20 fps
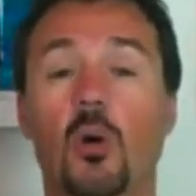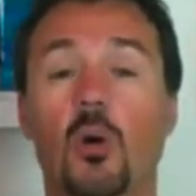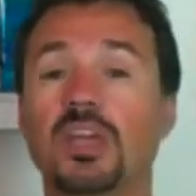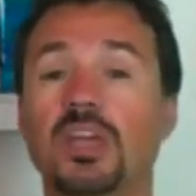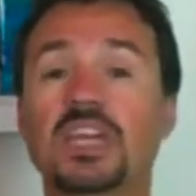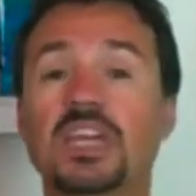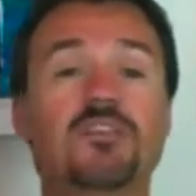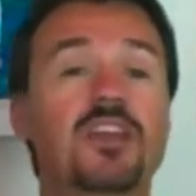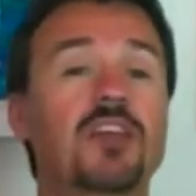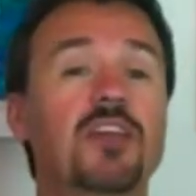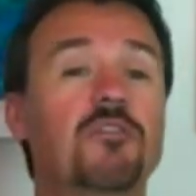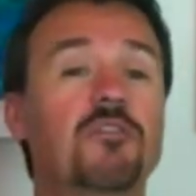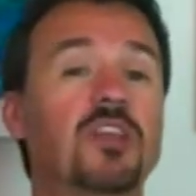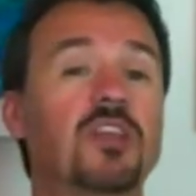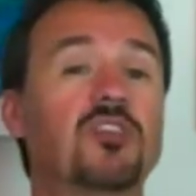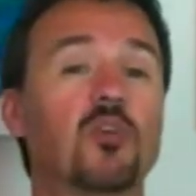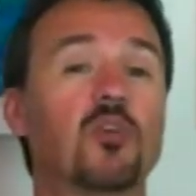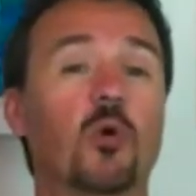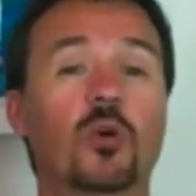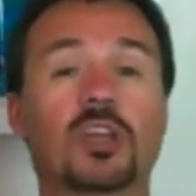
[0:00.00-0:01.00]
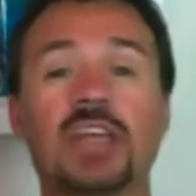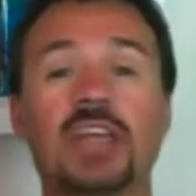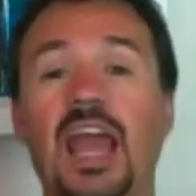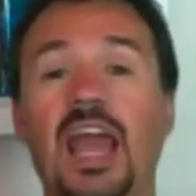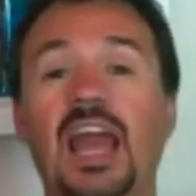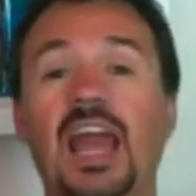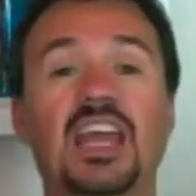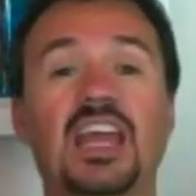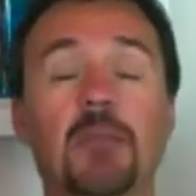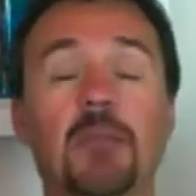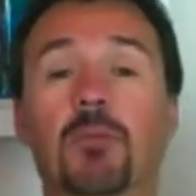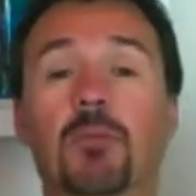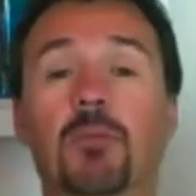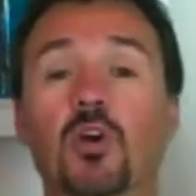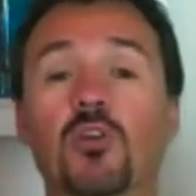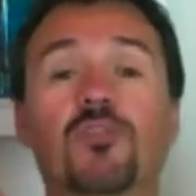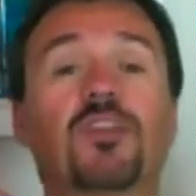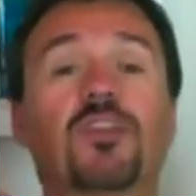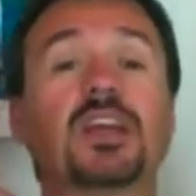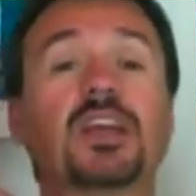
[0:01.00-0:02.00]
even if it's organic and
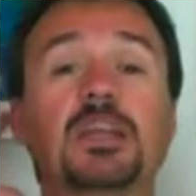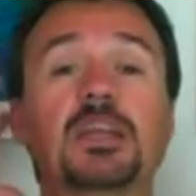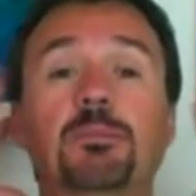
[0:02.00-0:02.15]
perfectly